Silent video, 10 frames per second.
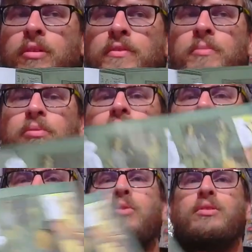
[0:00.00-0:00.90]
of the
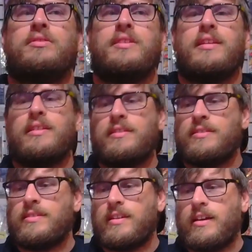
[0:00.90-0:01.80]
police force
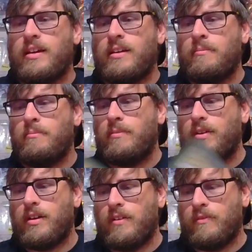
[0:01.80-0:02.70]
is
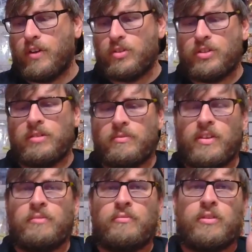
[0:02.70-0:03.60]
a version of
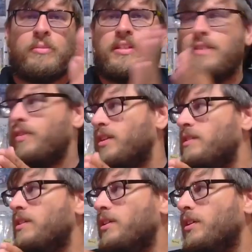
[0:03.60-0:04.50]
him from a different
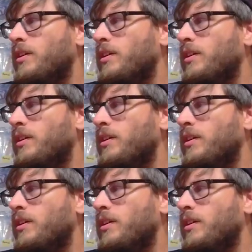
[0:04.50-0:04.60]
year.